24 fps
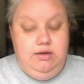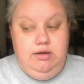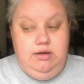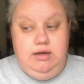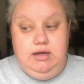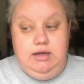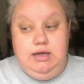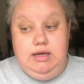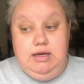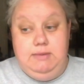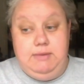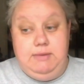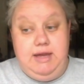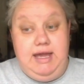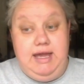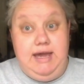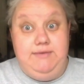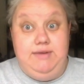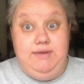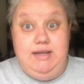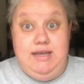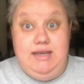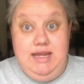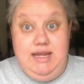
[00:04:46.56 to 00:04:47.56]
I
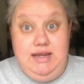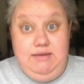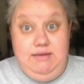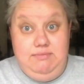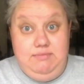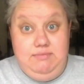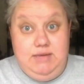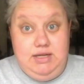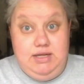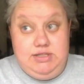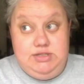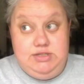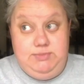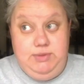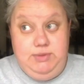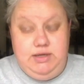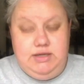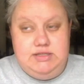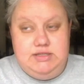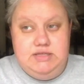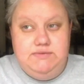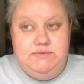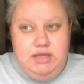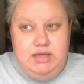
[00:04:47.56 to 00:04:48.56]
haven't knit much
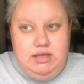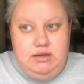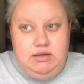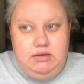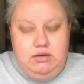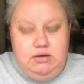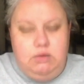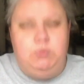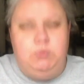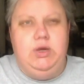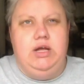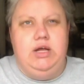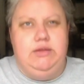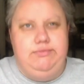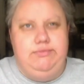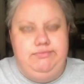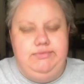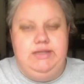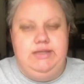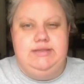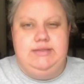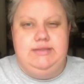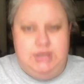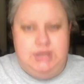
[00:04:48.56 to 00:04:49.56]
because of it. Well,
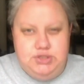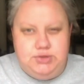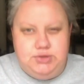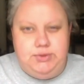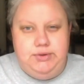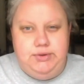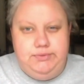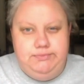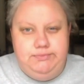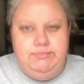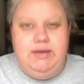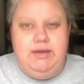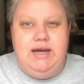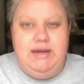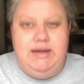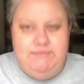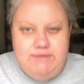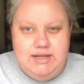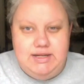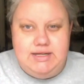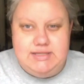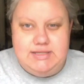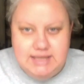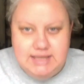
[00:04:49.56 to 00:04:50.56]
that's not true. I've
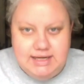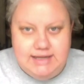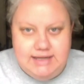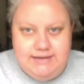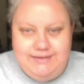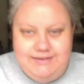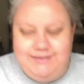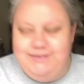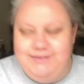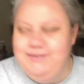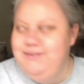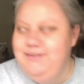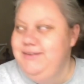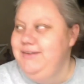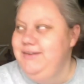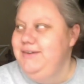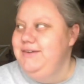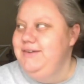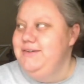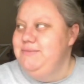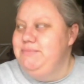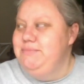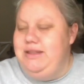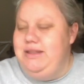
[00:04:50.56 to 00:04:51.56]
knit a ton.
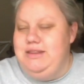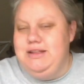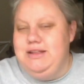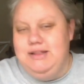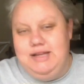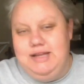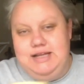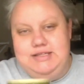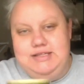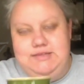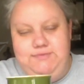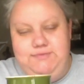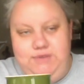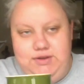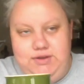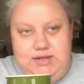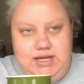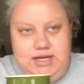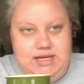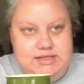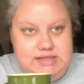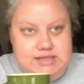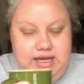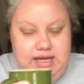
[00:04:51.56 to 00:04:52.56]
But in the last few
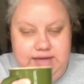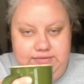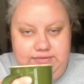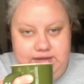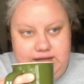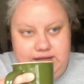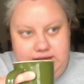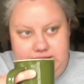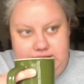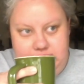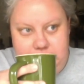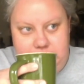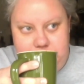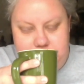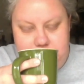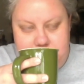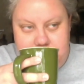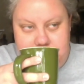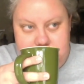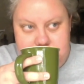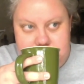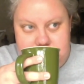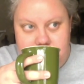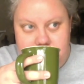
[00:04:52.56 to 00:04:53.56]
days, I have not knit
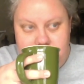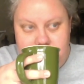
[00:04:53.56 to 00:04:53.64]
much.